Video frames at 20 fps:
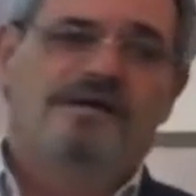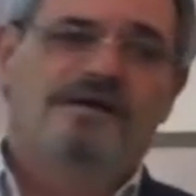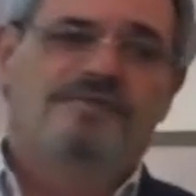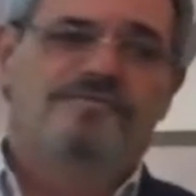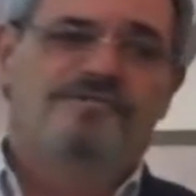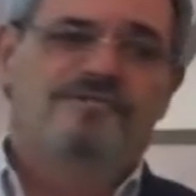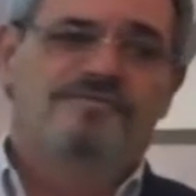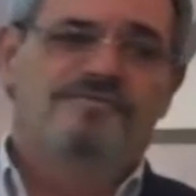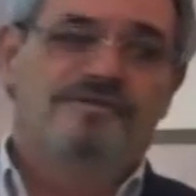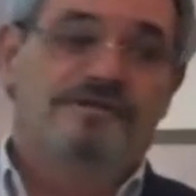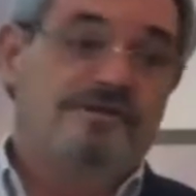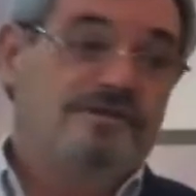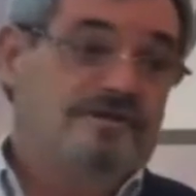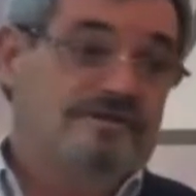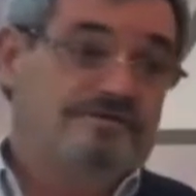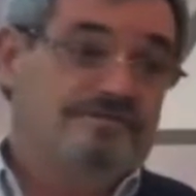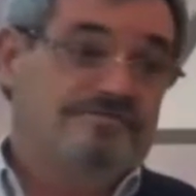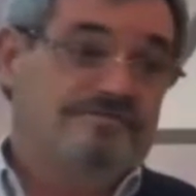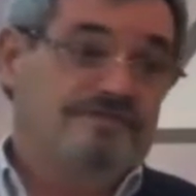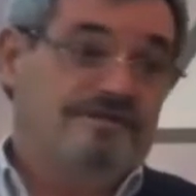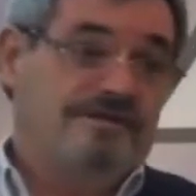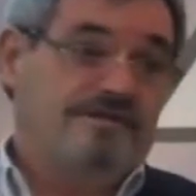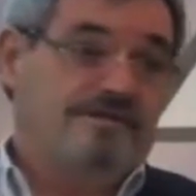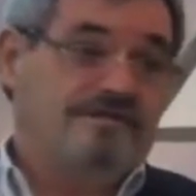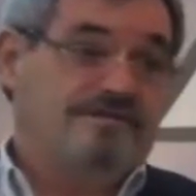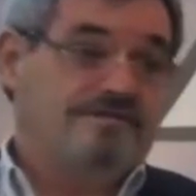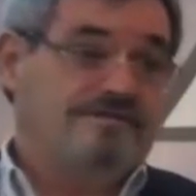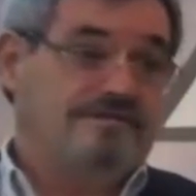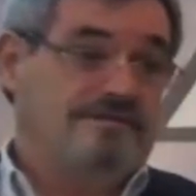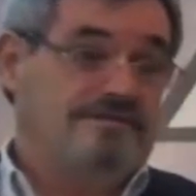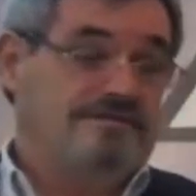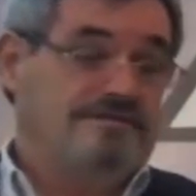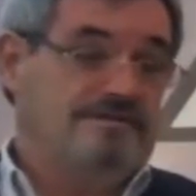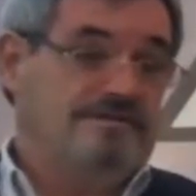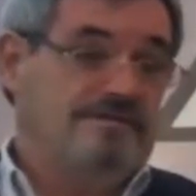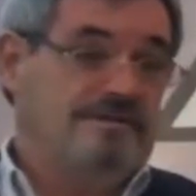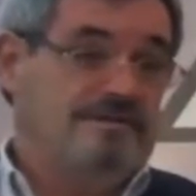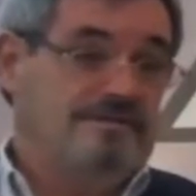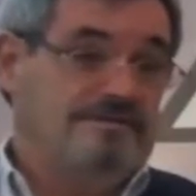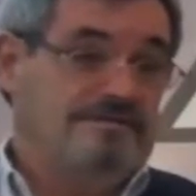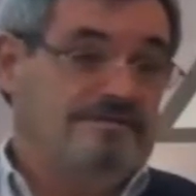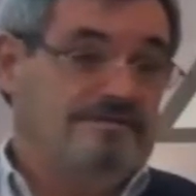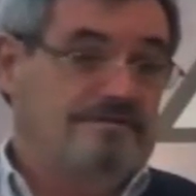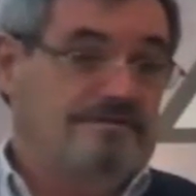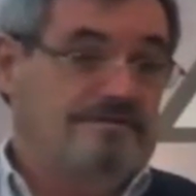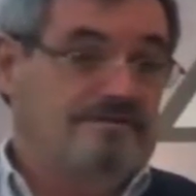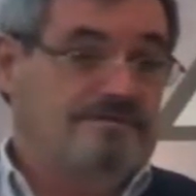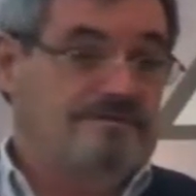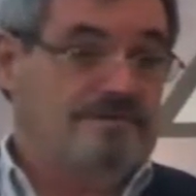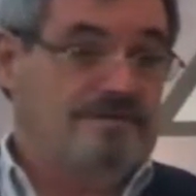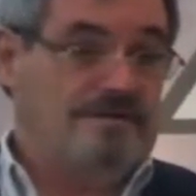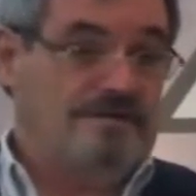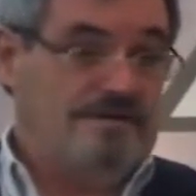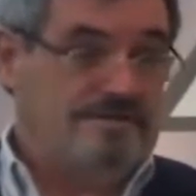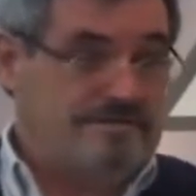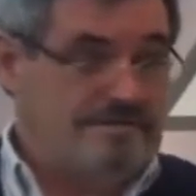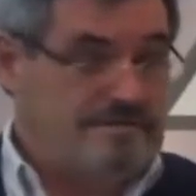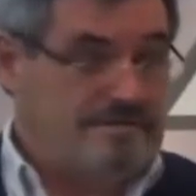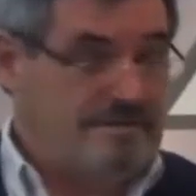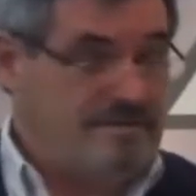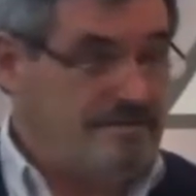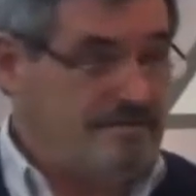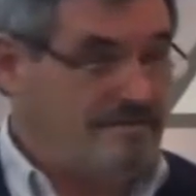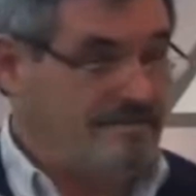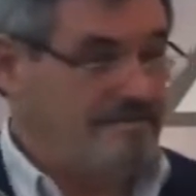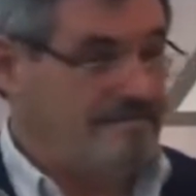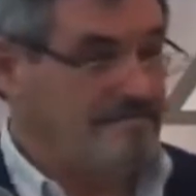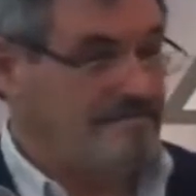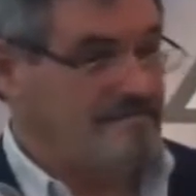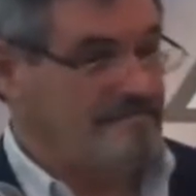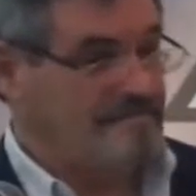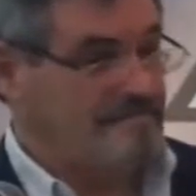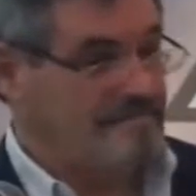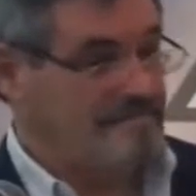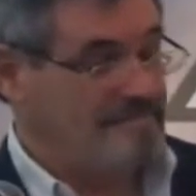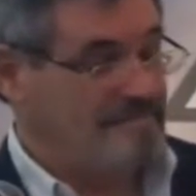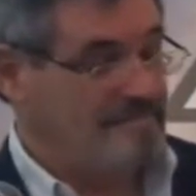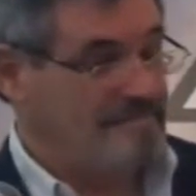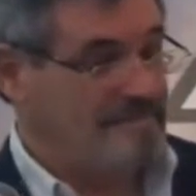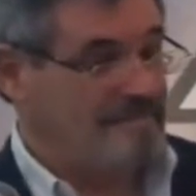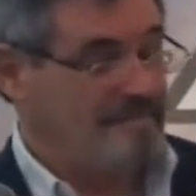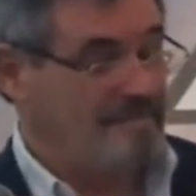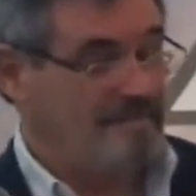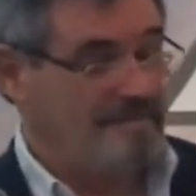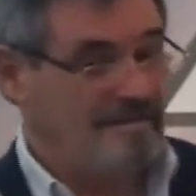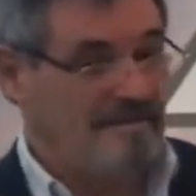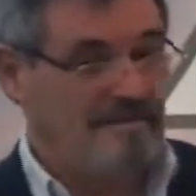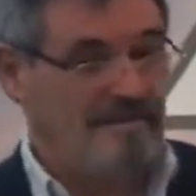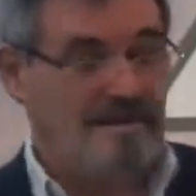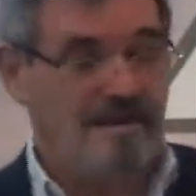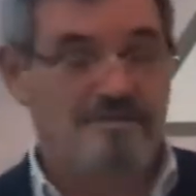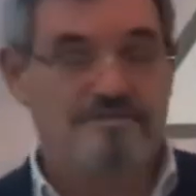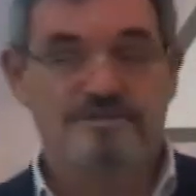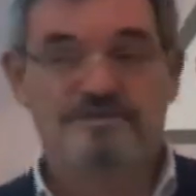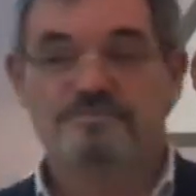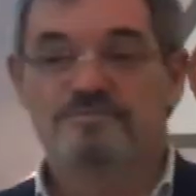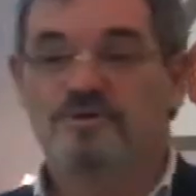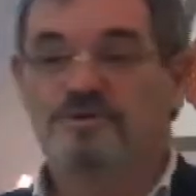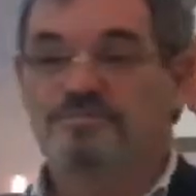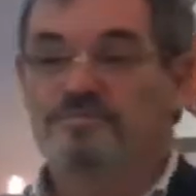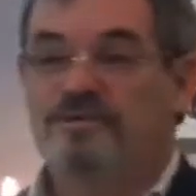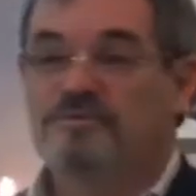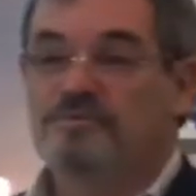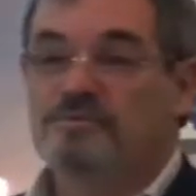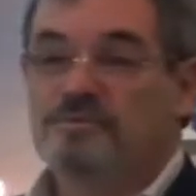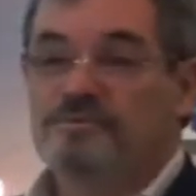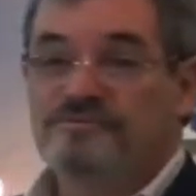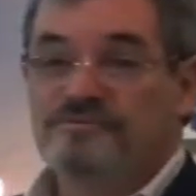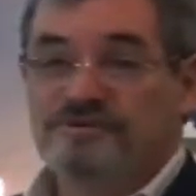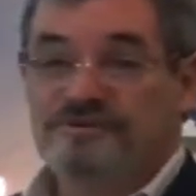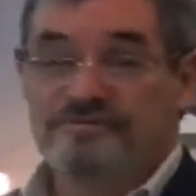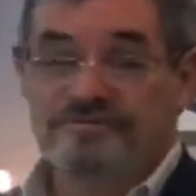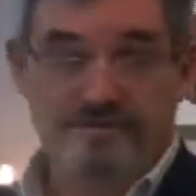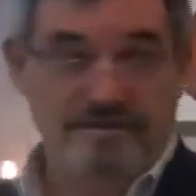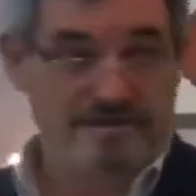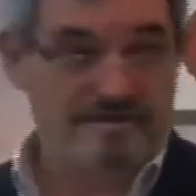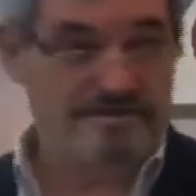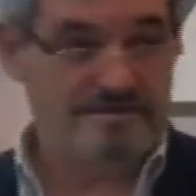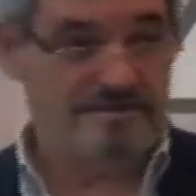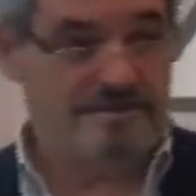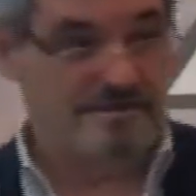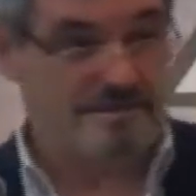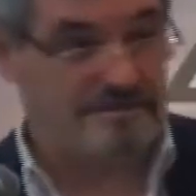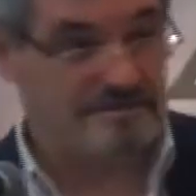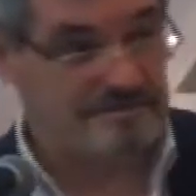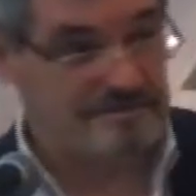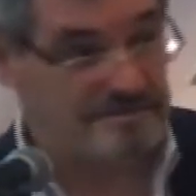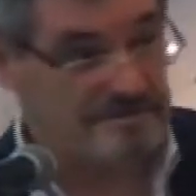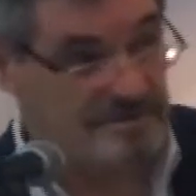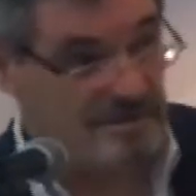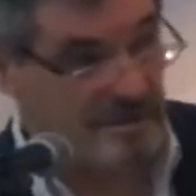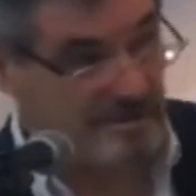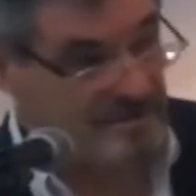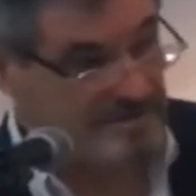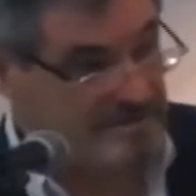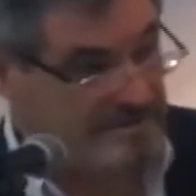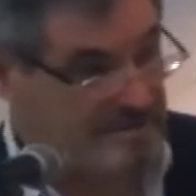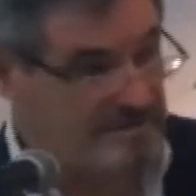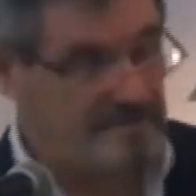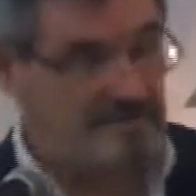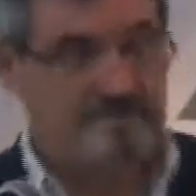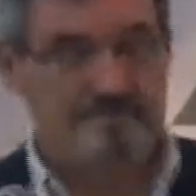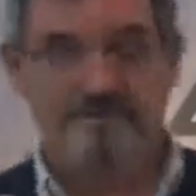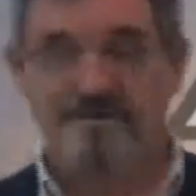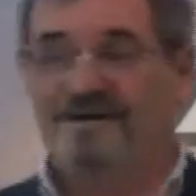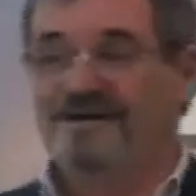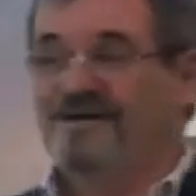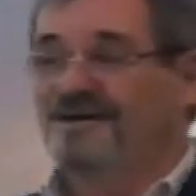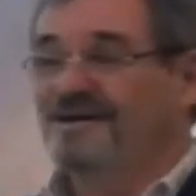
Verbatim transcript: If you read those readings in their entirety, I wish more people would read readings in their entirety.